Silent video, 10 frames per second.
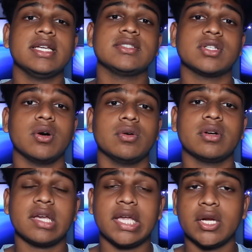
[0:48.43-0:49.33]

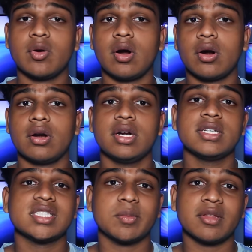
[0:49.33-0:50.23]
So here are
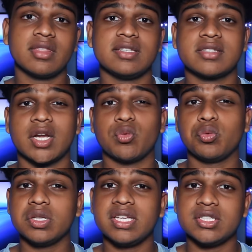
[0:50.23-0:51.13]
some of the things that I
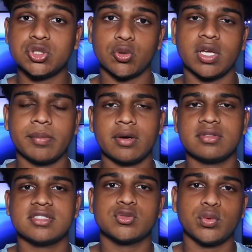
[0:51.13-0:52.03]
really enjoy
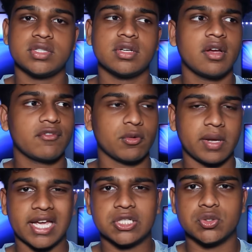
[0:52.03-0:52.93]
about the switch from
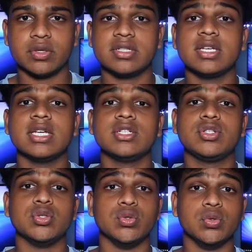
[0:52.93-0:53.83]
Android
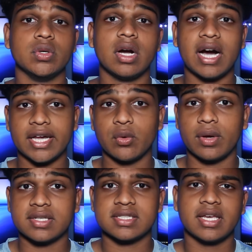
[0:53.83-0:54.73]
to
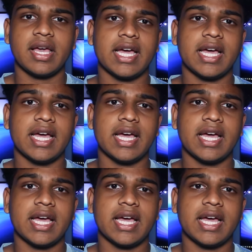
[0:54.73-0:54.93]
iOS,